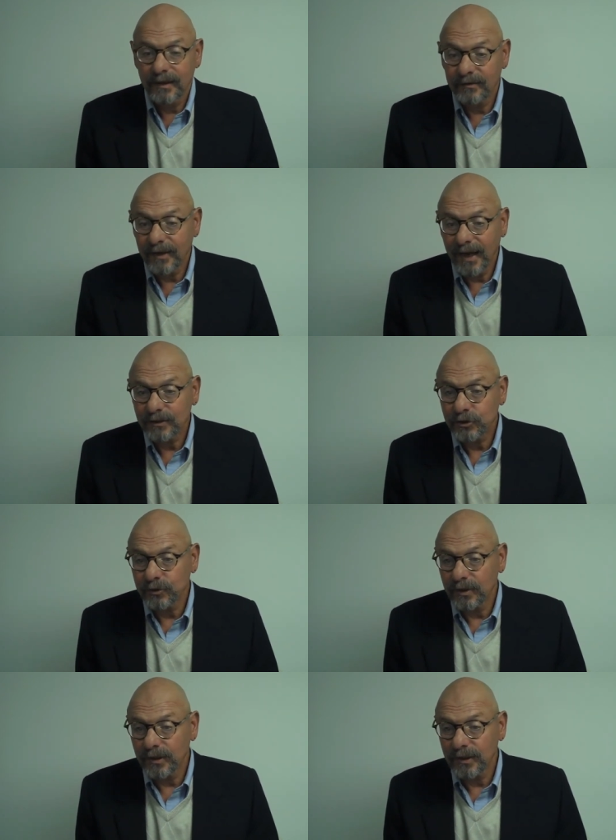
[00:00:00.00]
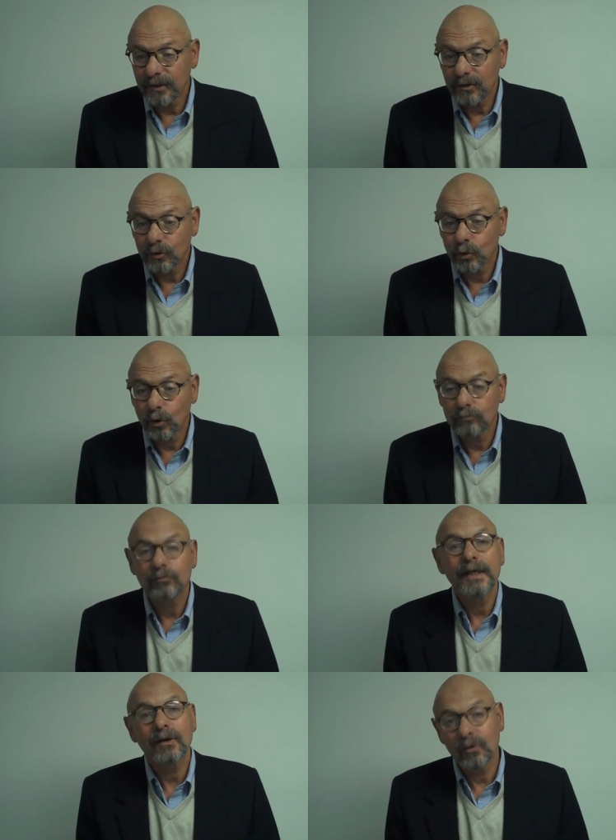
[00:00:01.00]
is actually your
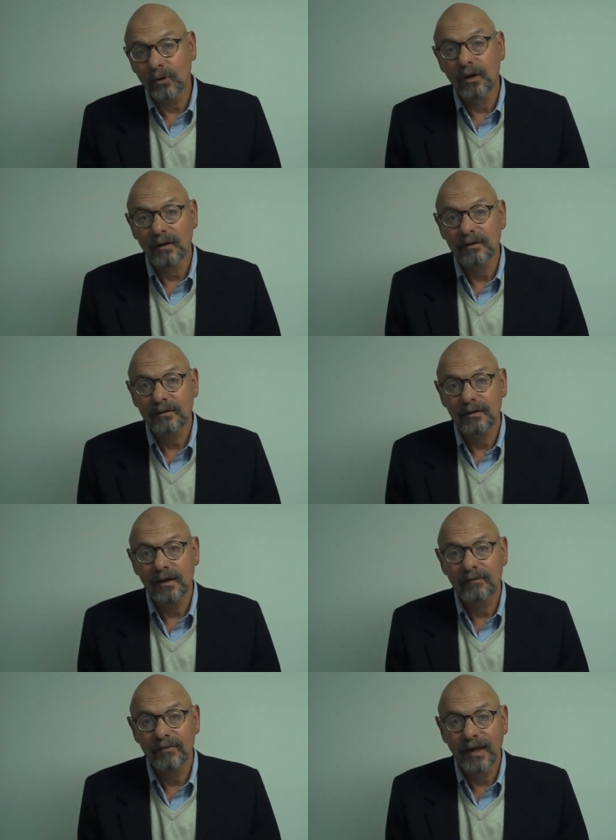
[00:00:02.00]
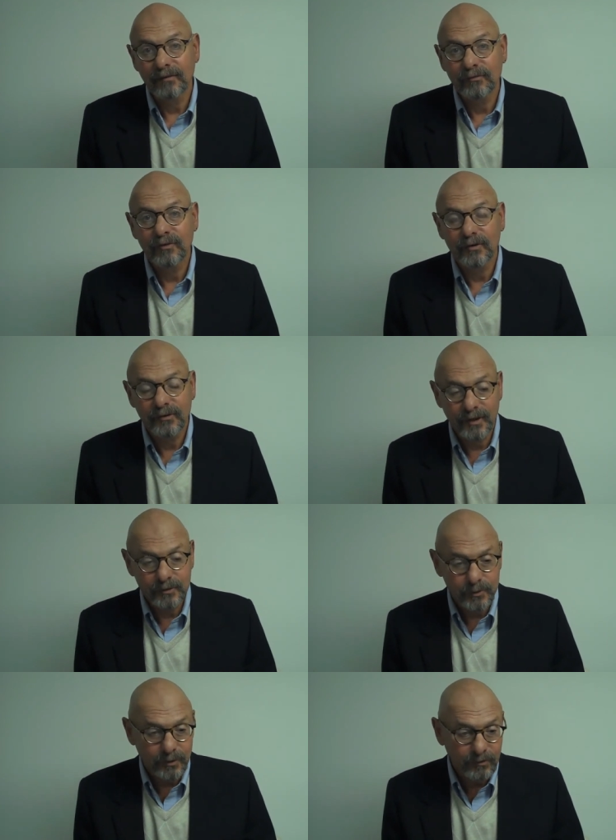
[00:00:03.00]
recall of that first
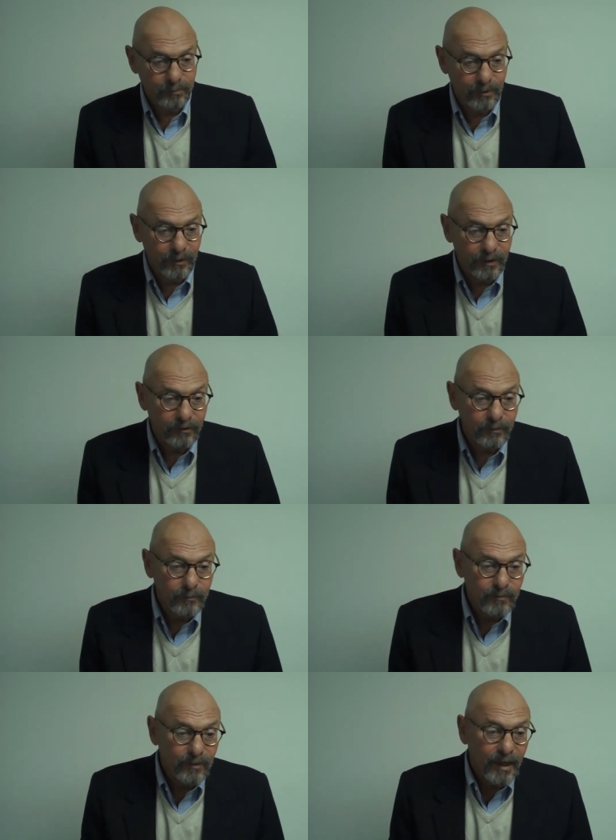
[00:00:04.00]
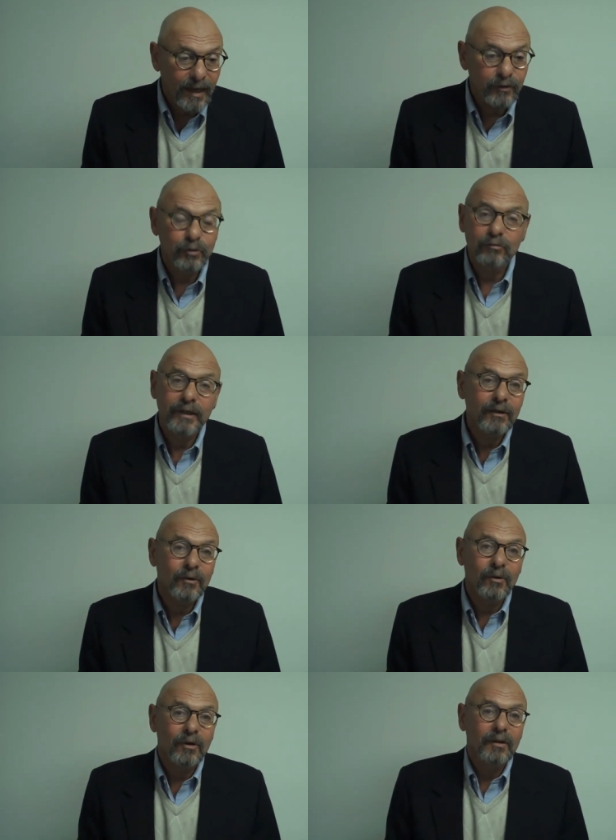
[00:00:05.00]
sexual experience. And your
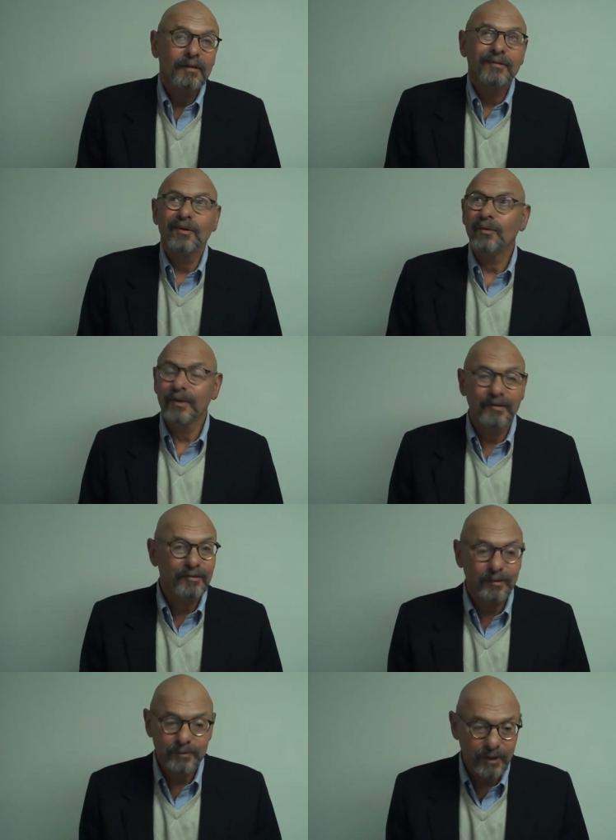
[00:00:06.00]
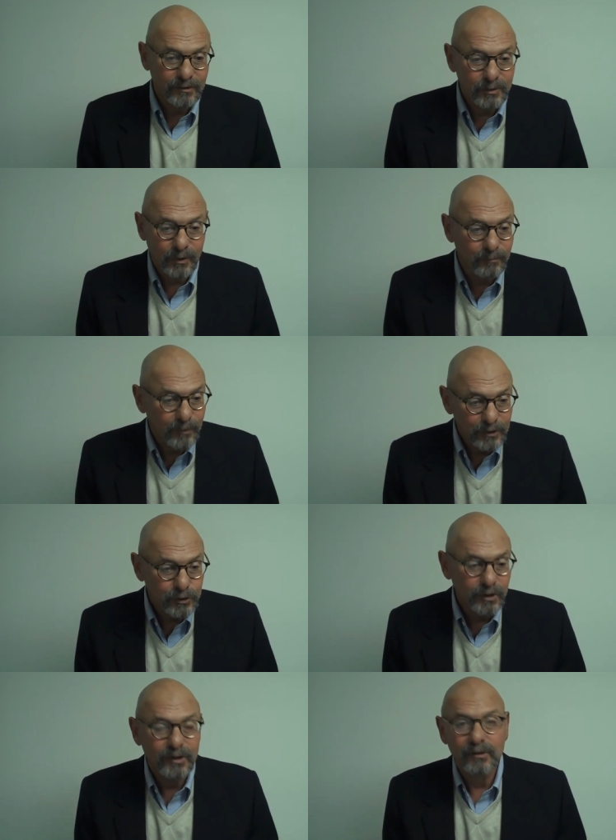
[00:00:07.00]
recall is always subject to
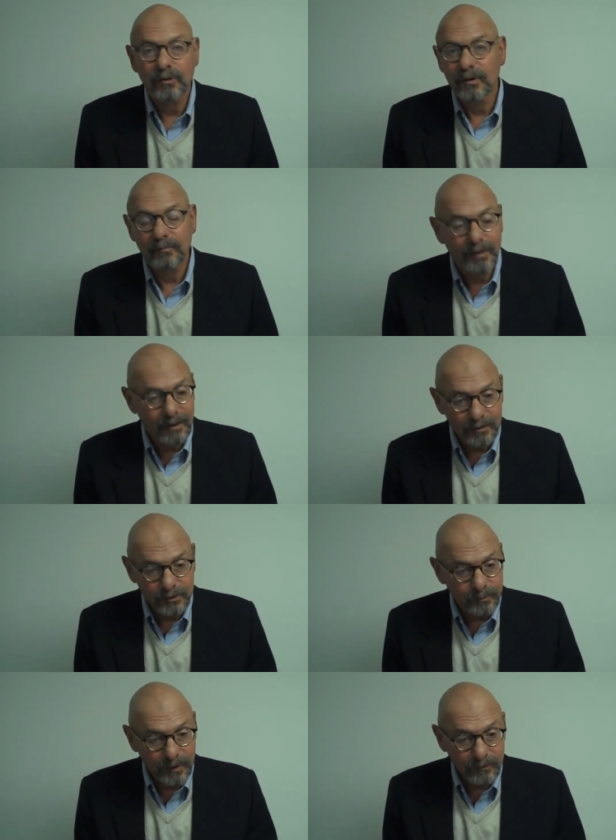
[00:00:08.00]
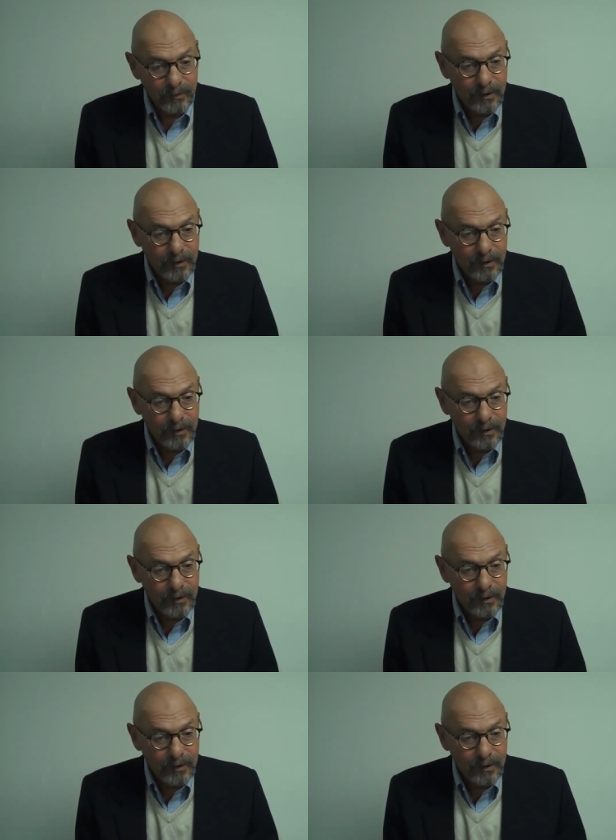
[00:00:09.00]
admission or embellishment